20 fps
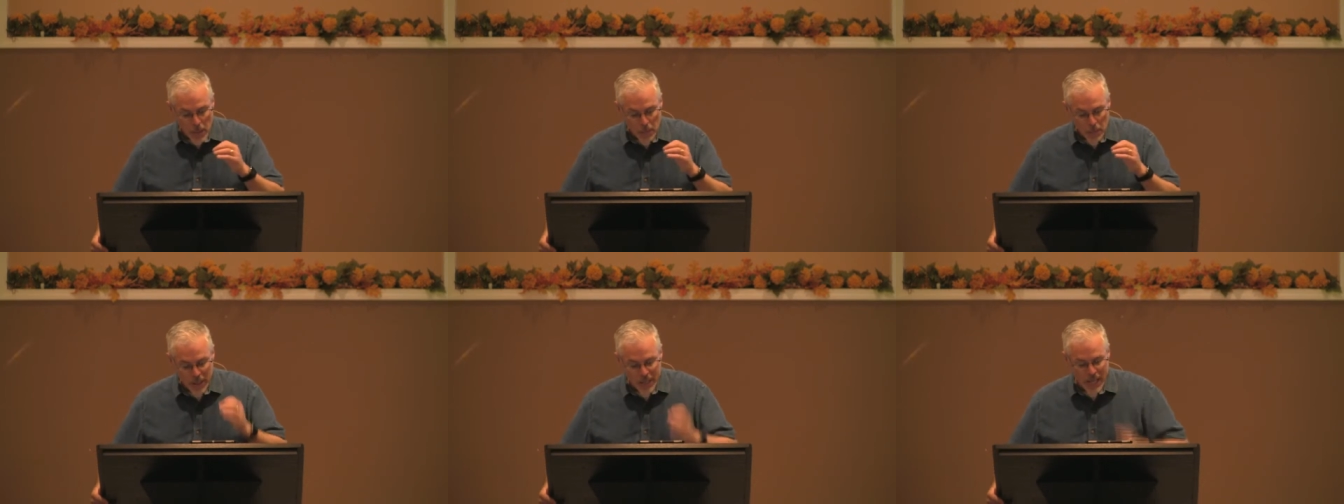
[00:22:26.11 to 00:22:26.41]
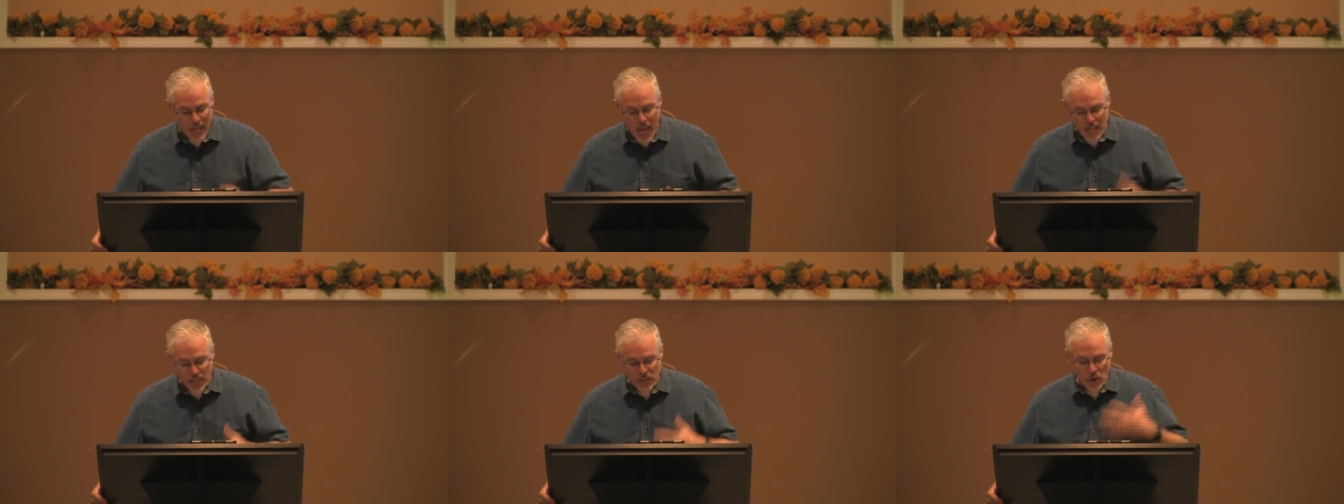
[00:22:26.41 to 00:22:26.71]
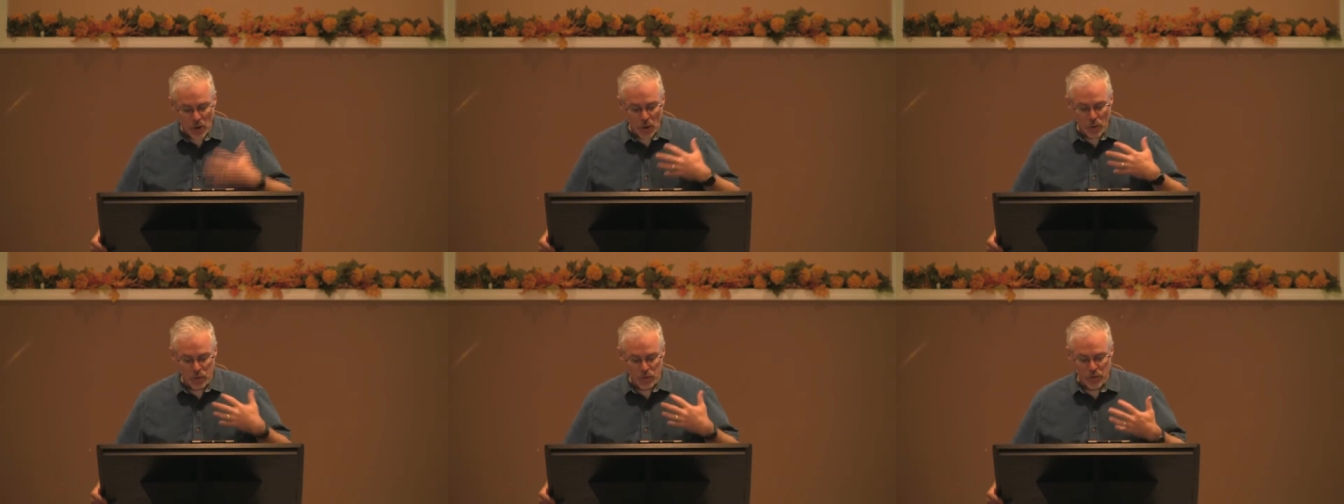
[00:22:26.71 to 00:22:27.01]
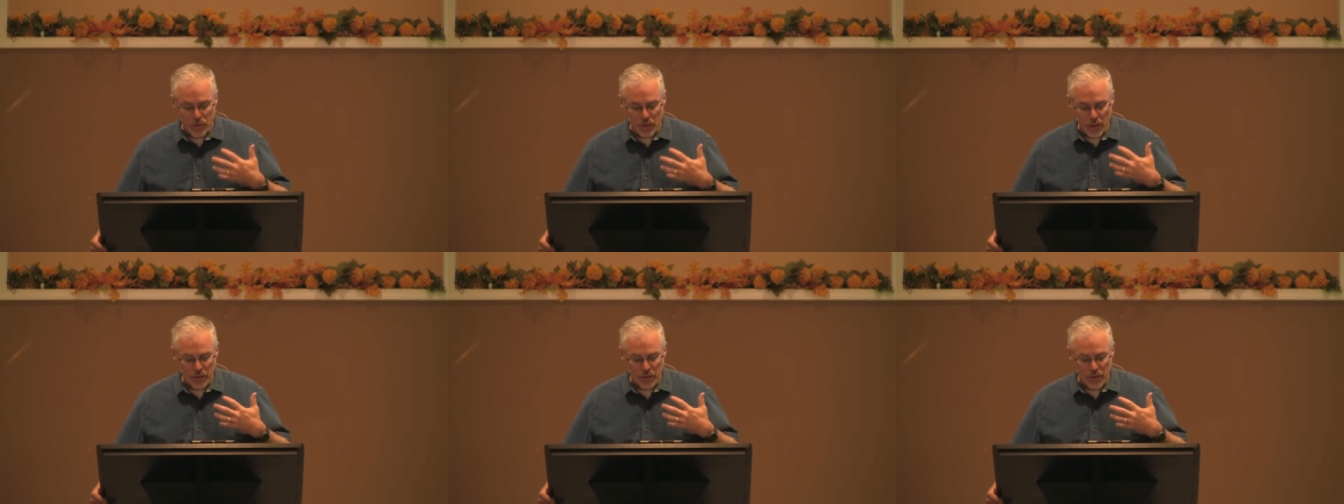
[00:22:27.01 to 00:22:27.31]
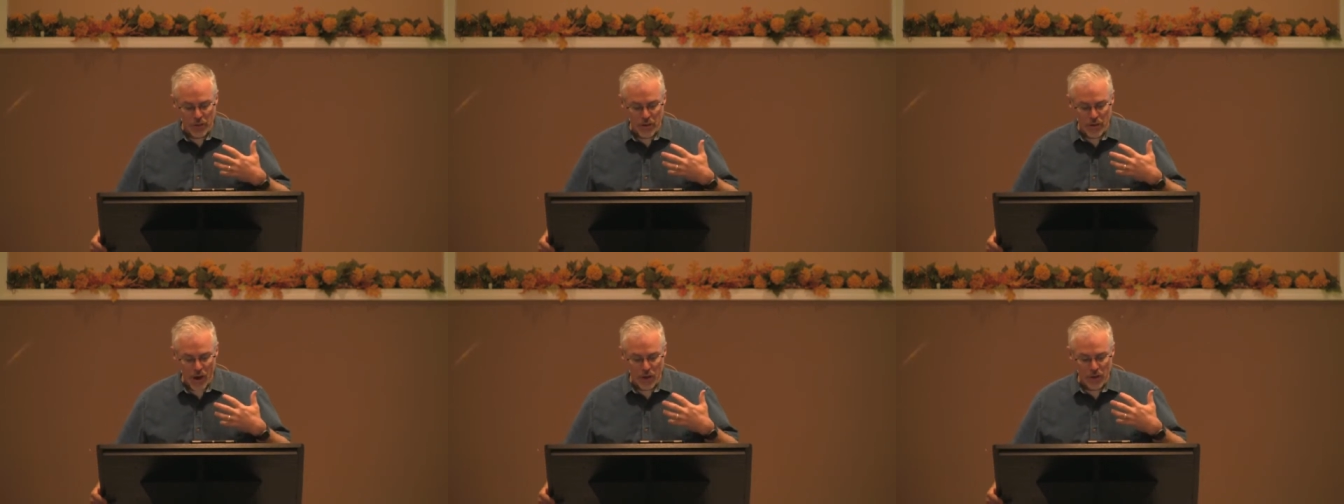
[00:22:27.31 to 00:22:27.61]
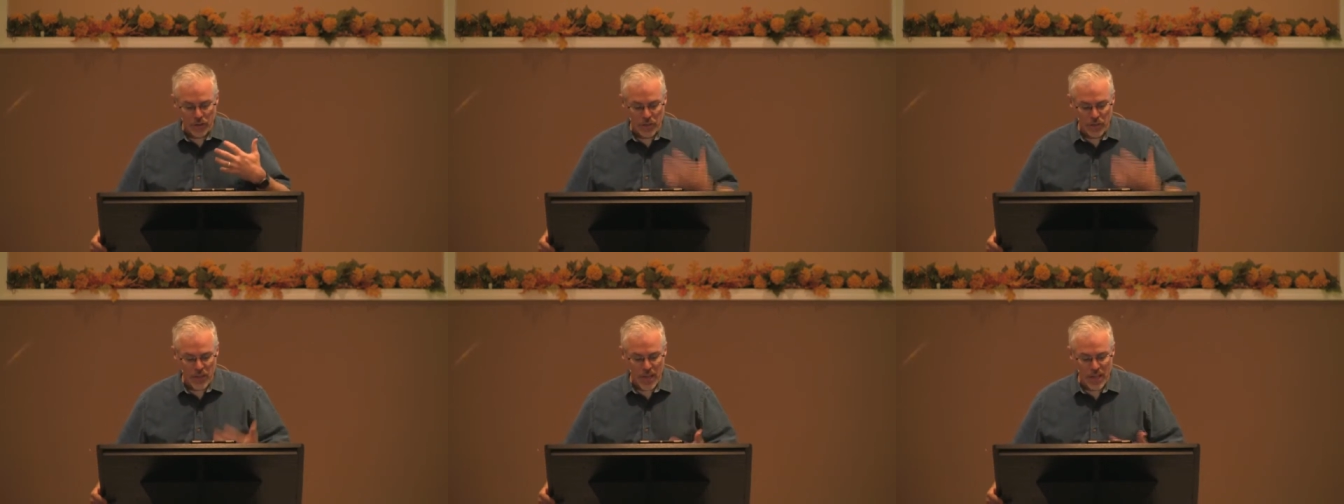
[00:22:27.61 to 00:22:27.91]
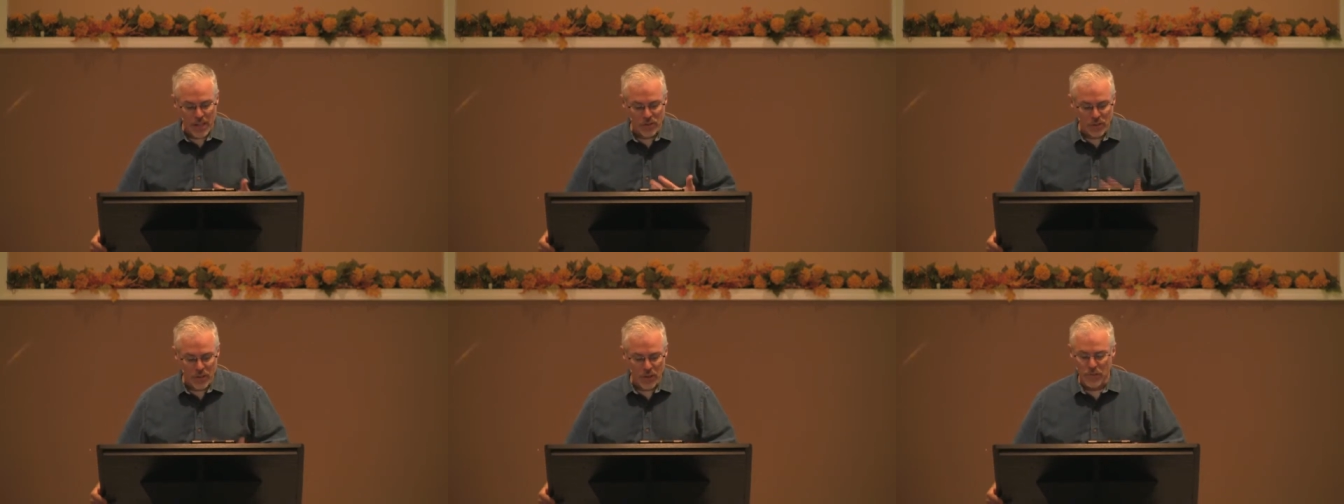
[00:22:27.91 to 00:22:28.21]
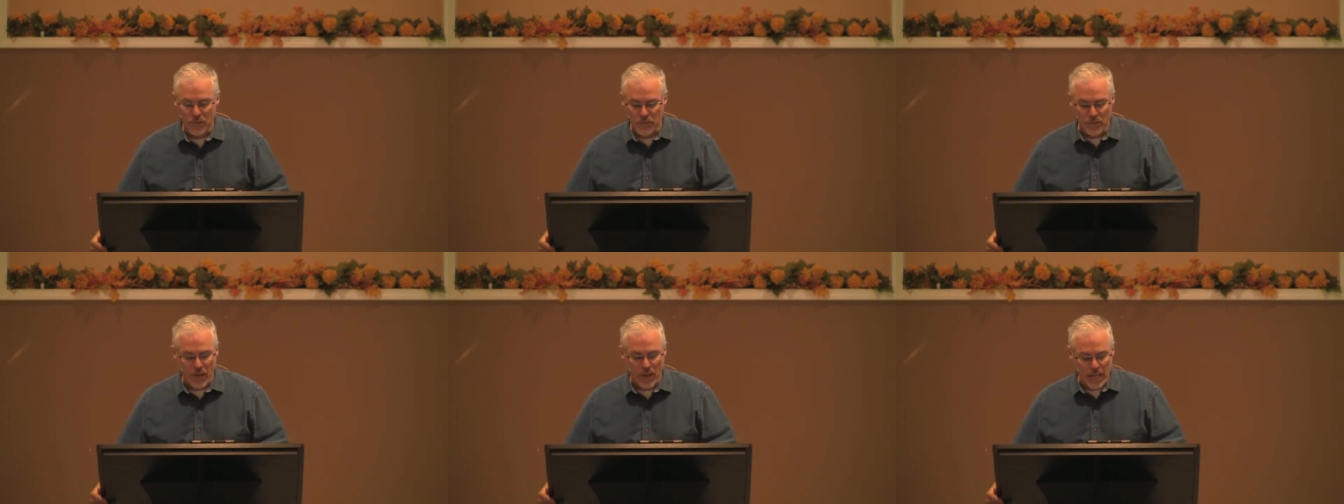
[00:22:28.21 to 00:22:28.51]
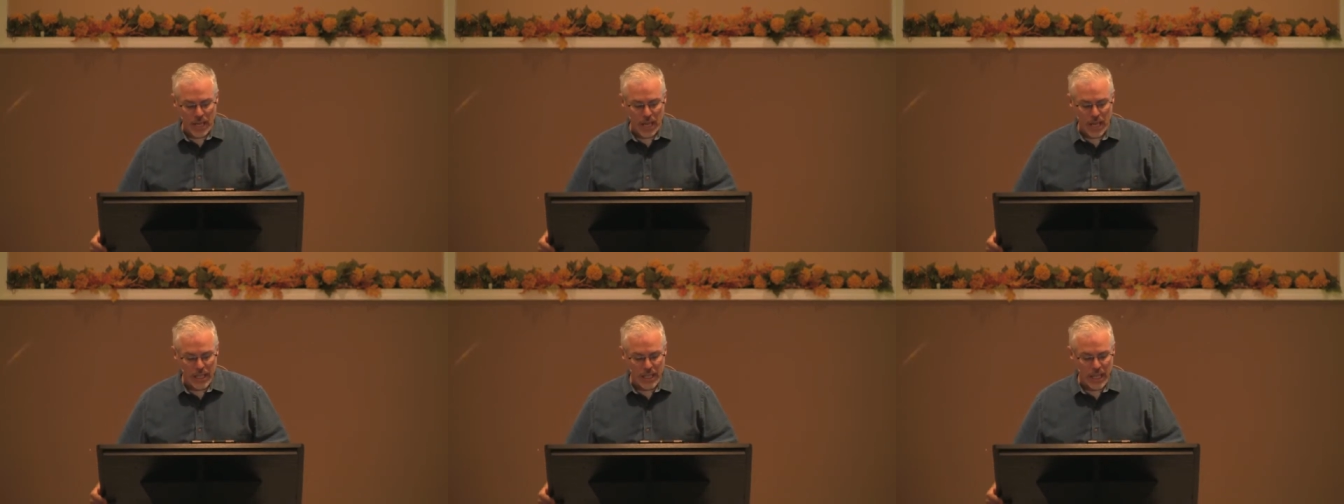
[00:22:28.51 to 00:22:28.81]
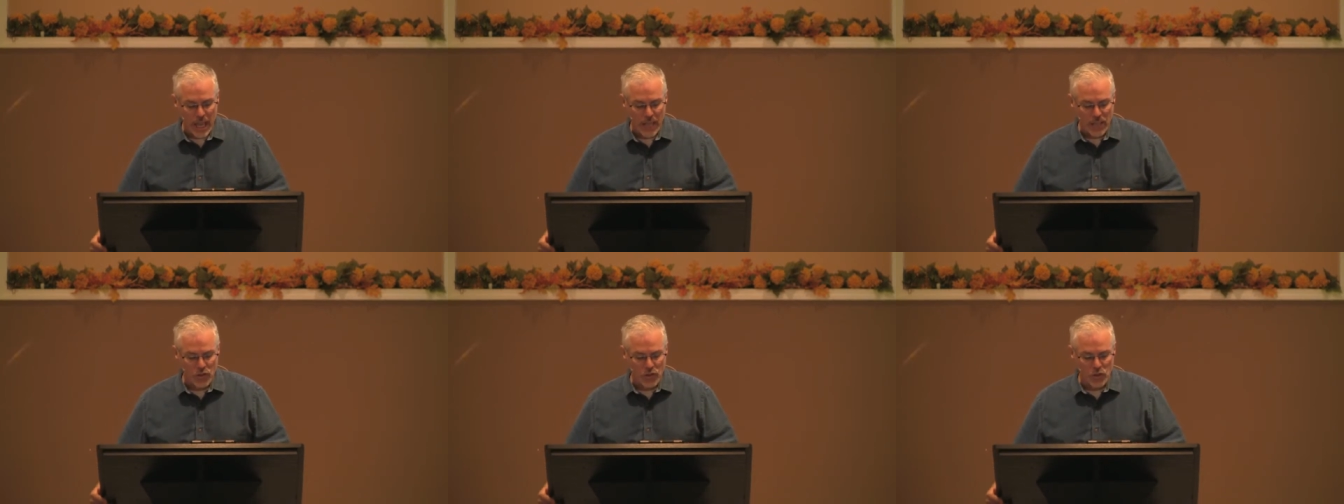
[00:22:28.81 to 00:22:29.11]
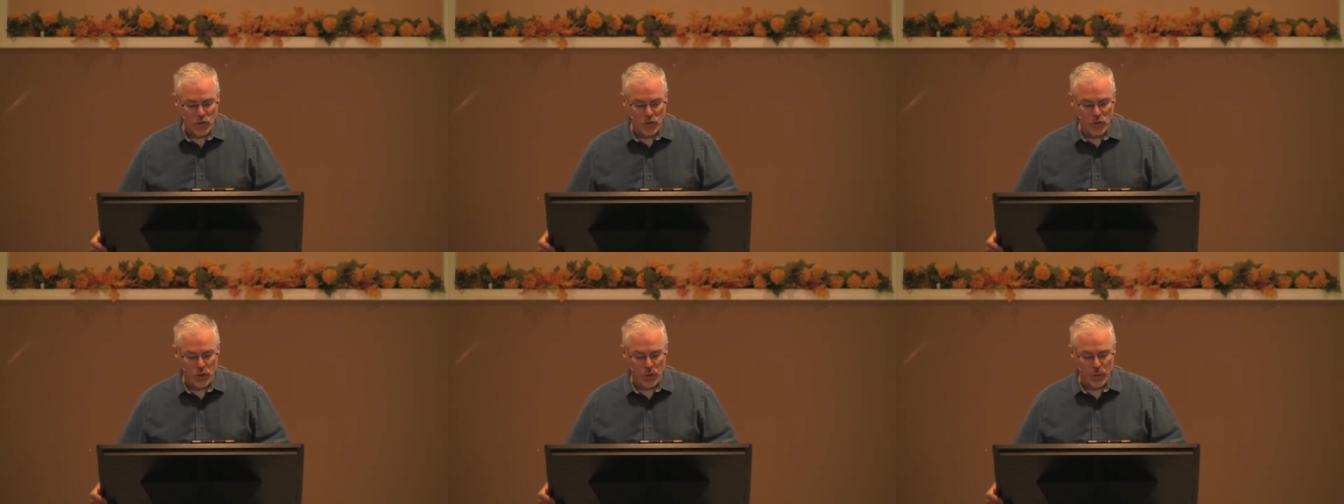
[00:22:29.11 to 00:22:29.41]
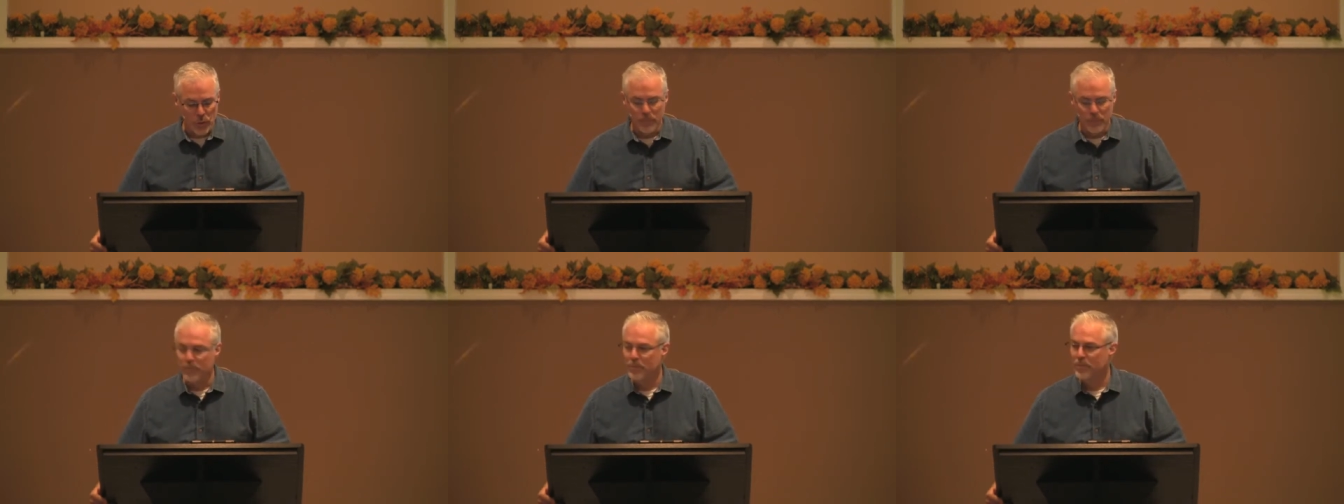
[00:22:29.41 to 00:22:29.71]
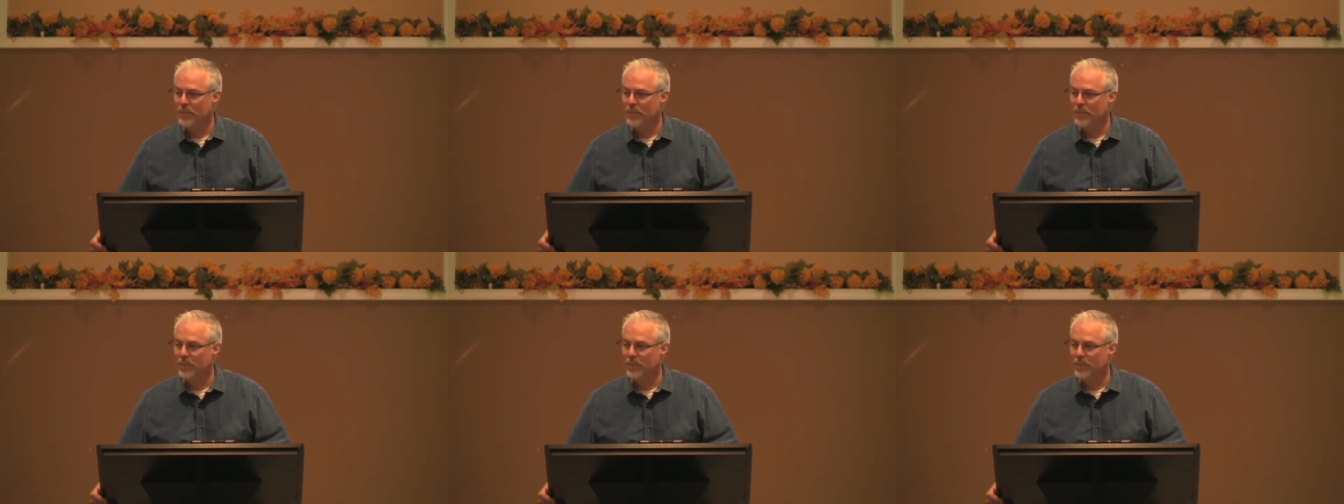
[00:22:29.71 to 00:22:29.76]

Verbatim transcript: but God knows that there are things that fight against you.